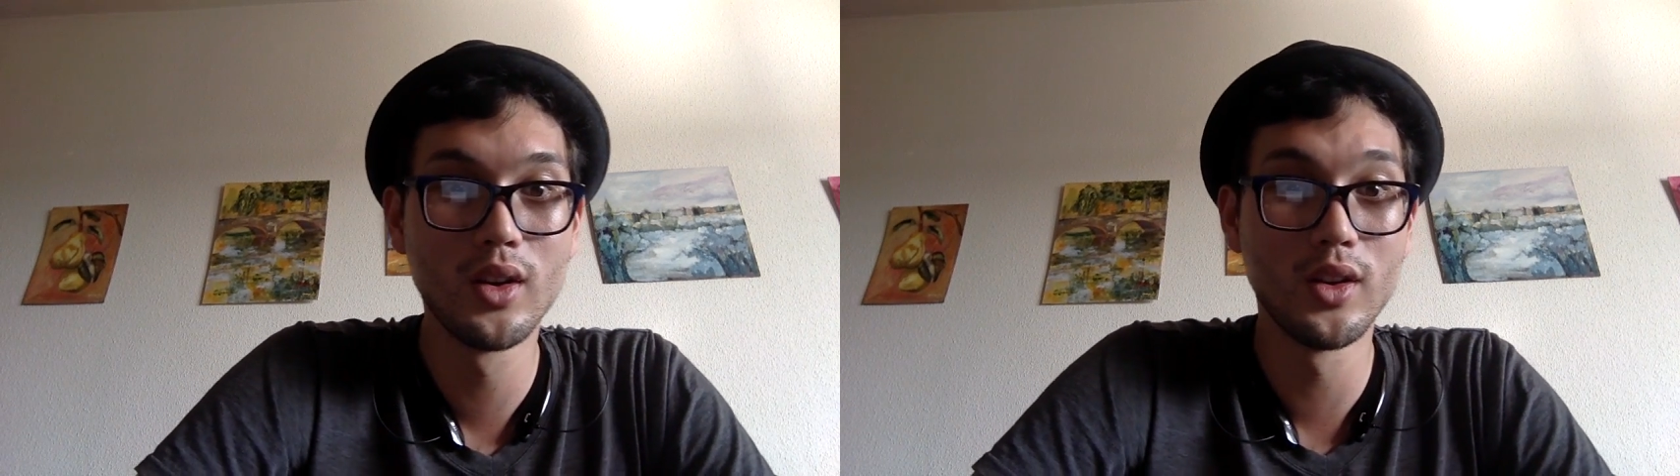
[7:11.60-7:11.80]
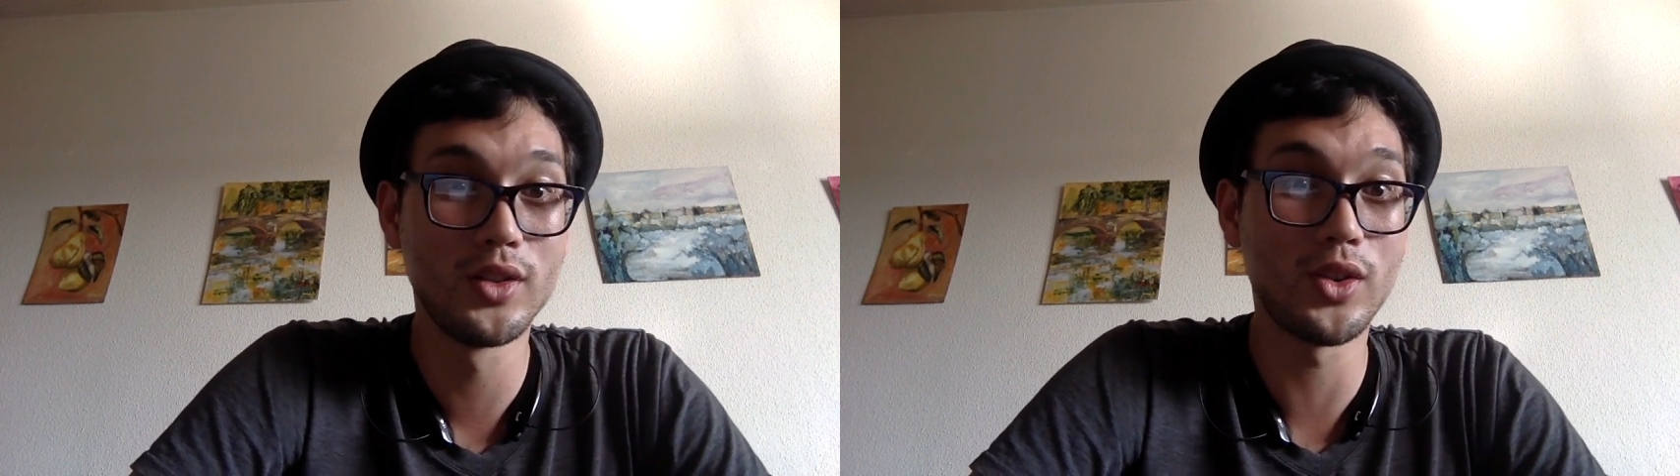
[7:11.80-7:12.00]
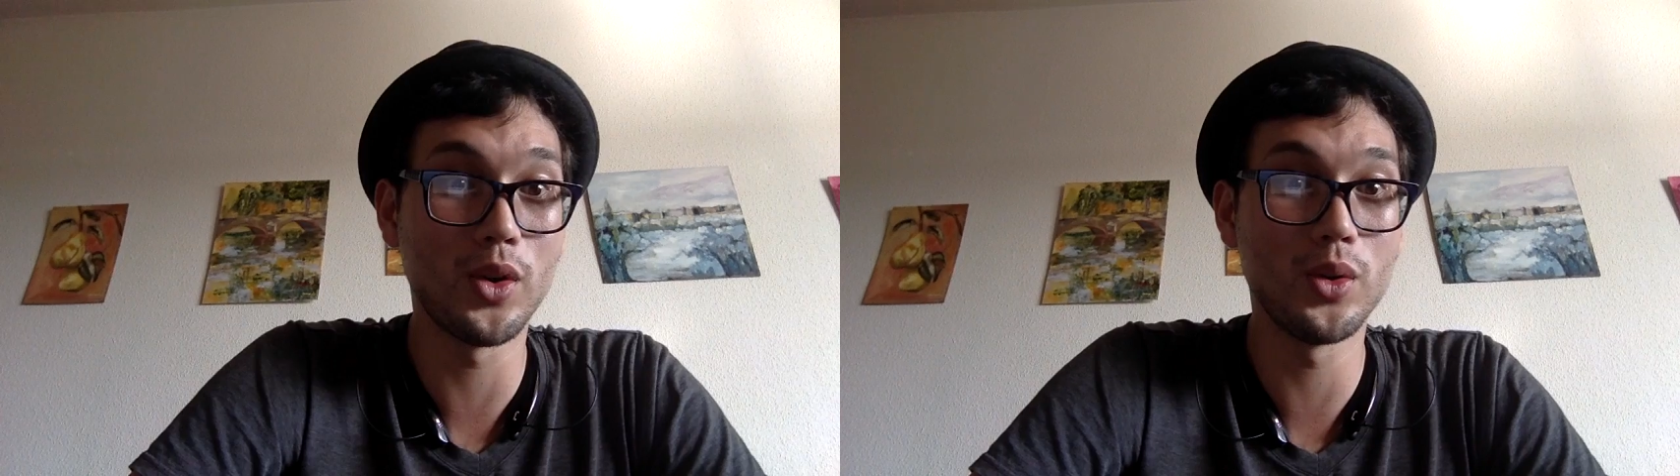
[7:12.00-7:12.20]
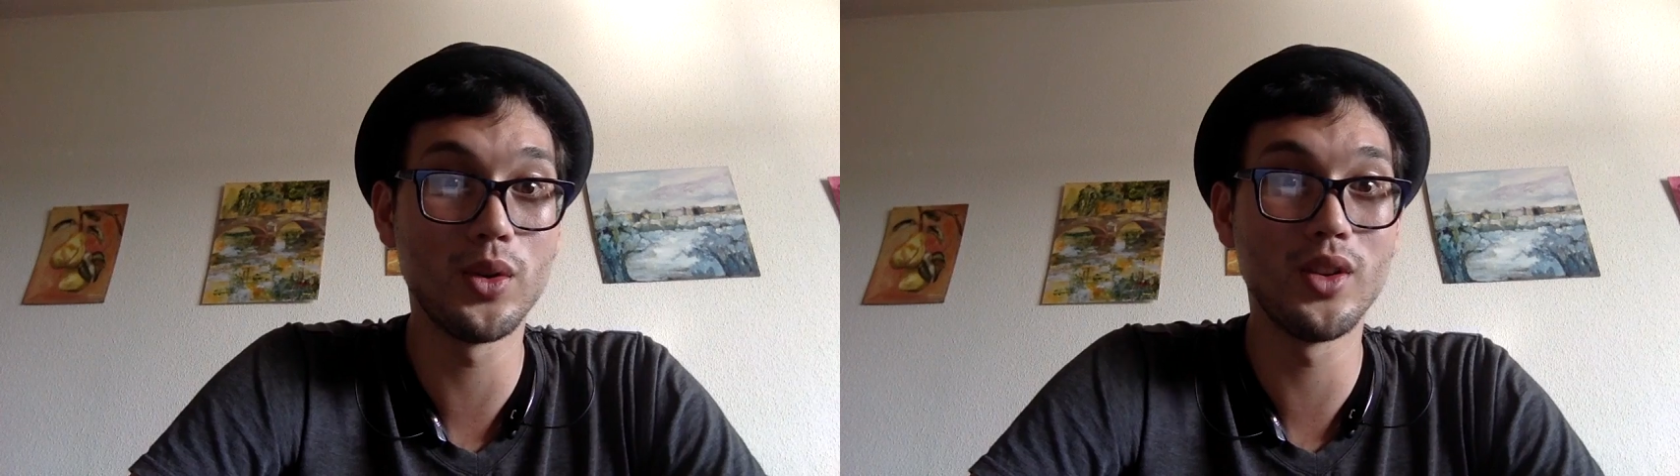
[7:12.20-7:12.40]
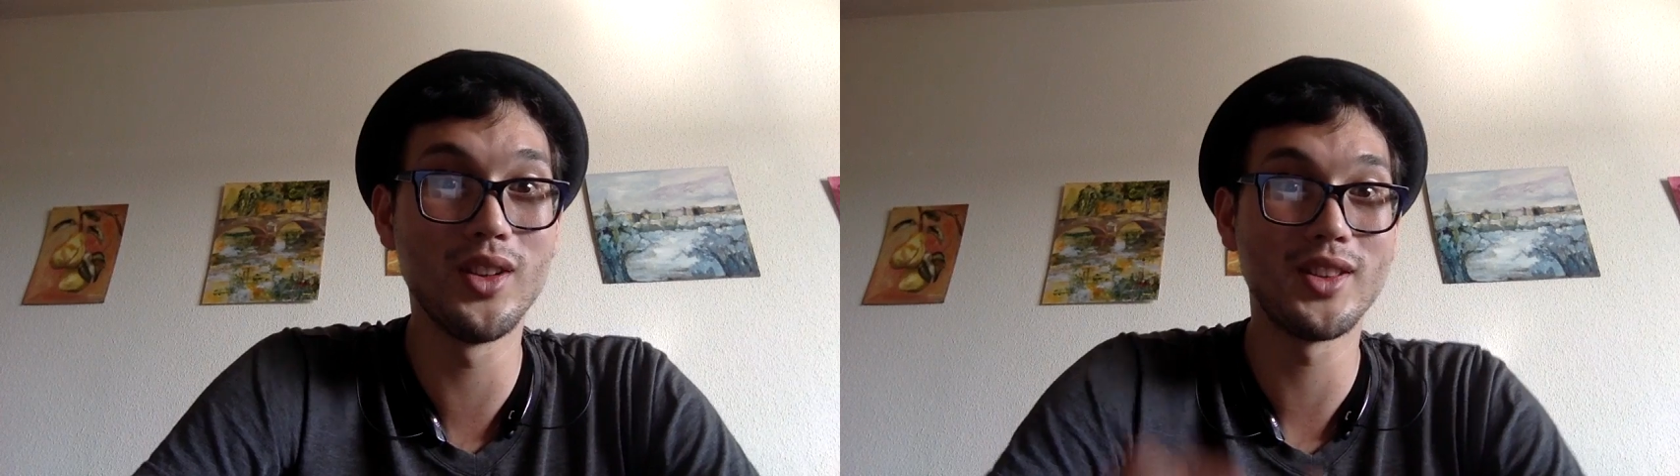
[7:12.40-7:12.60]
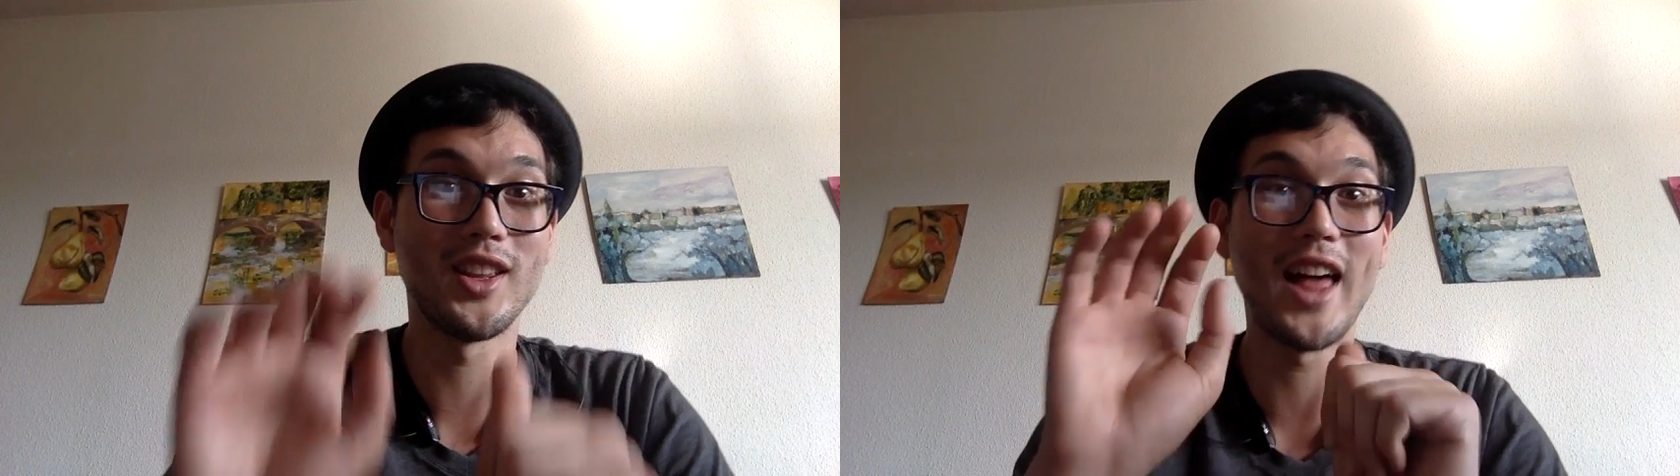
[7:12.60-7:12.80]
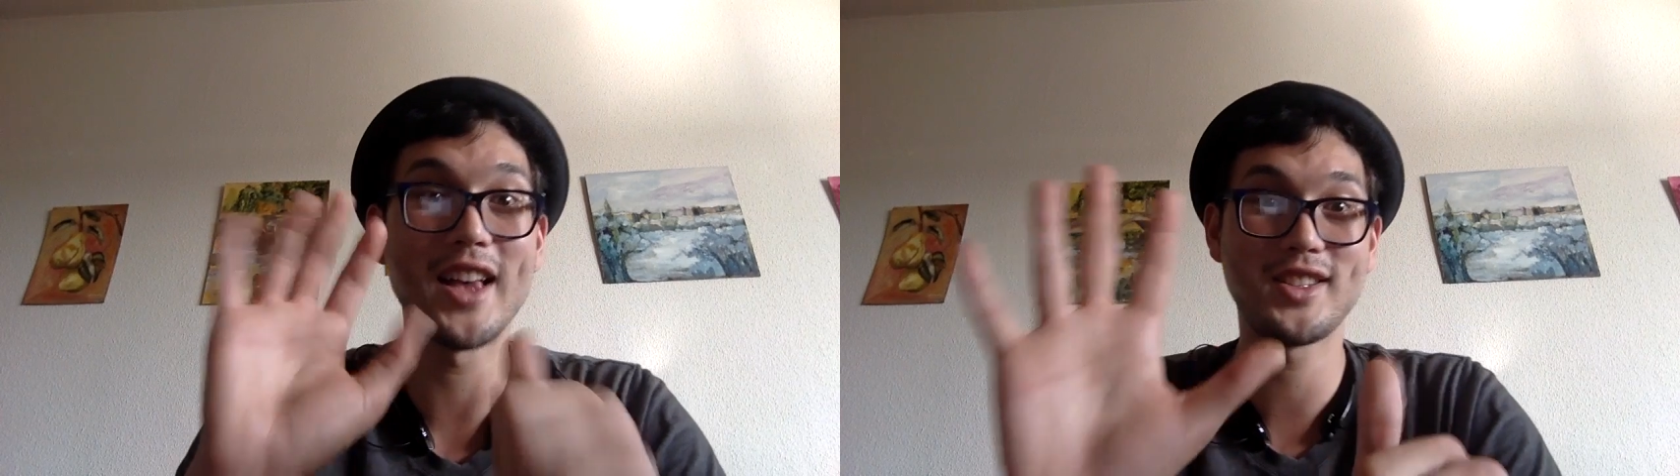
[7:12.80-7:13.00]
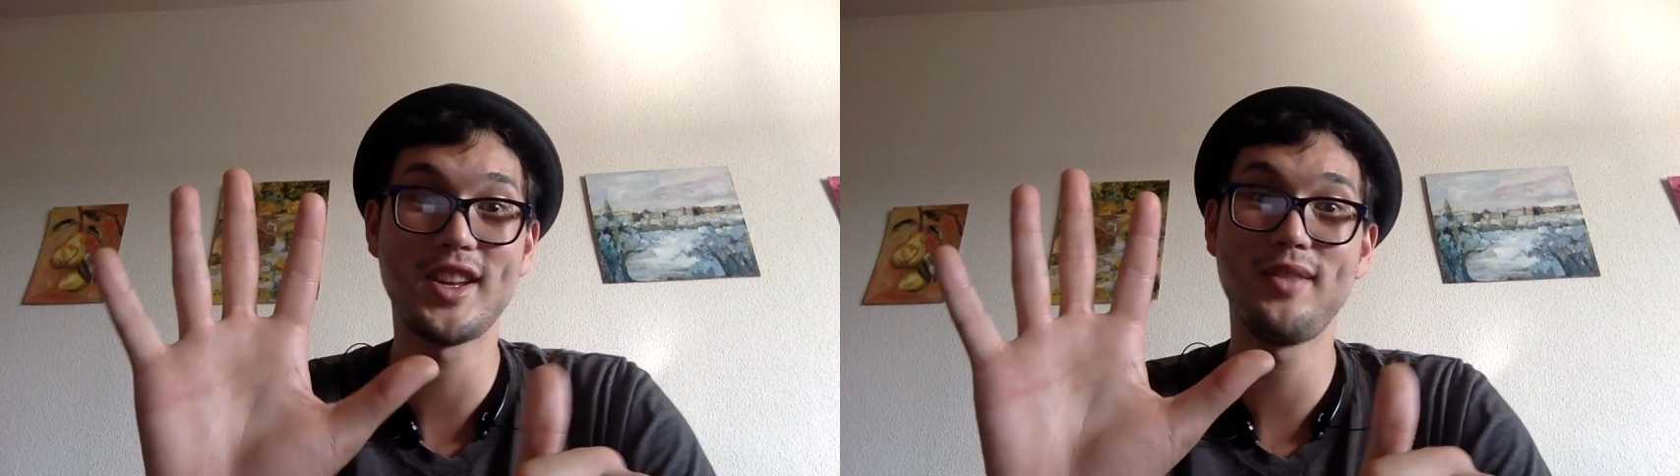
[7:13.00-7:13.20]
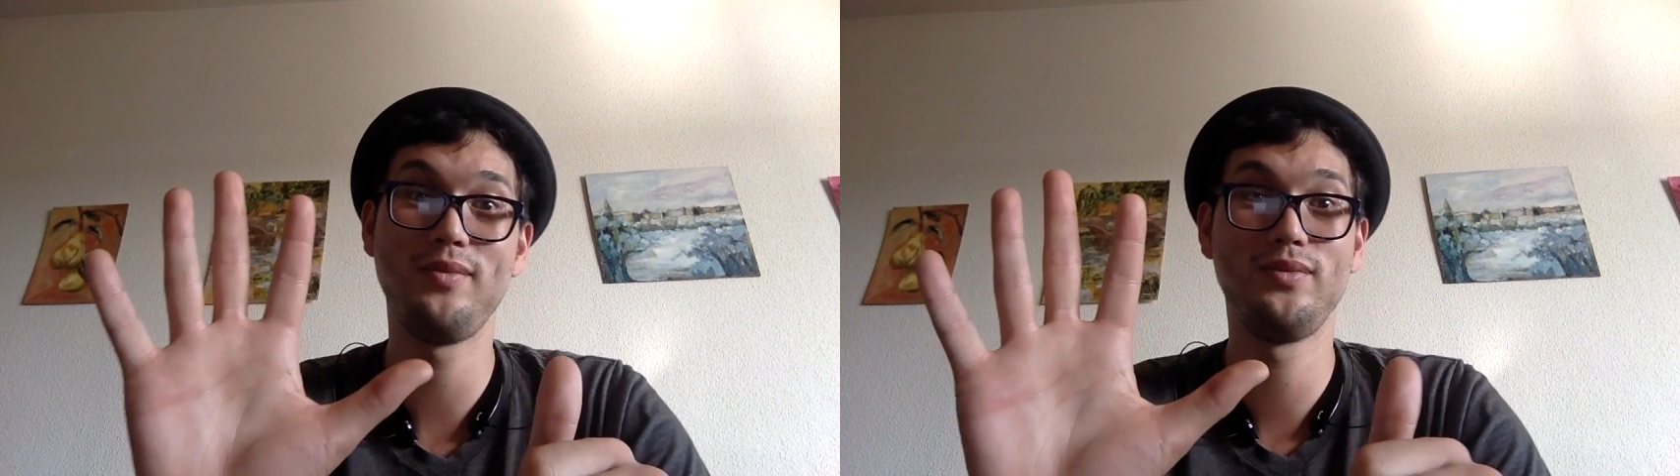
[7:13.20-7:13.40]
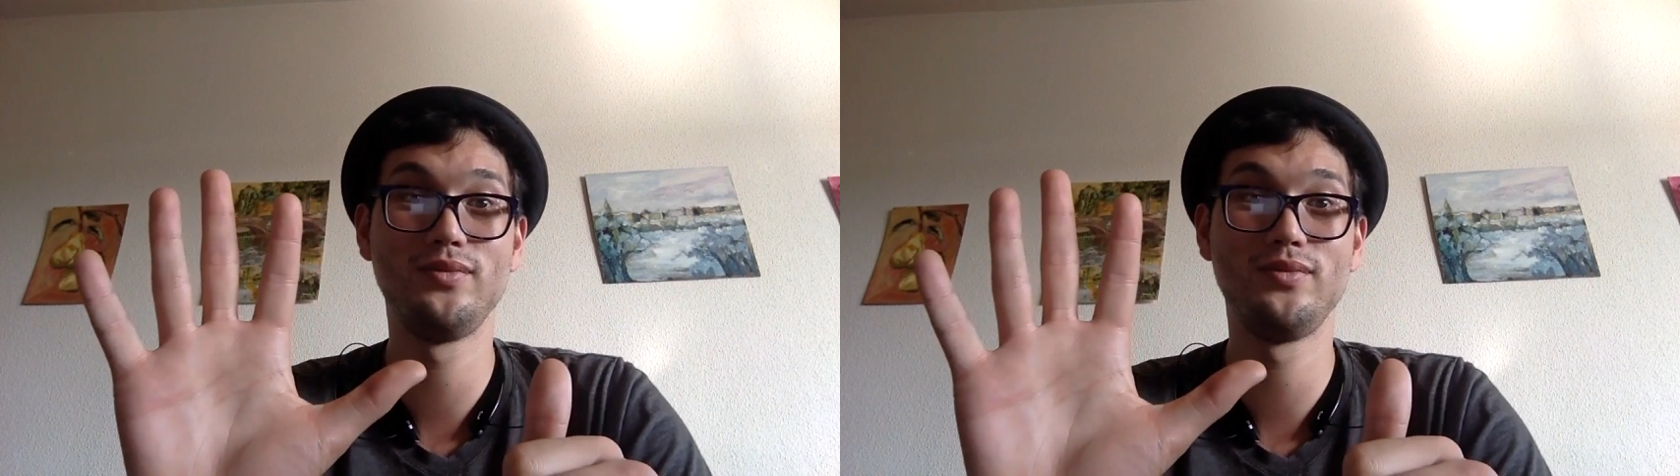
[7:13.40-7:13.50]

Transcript: So the last tip,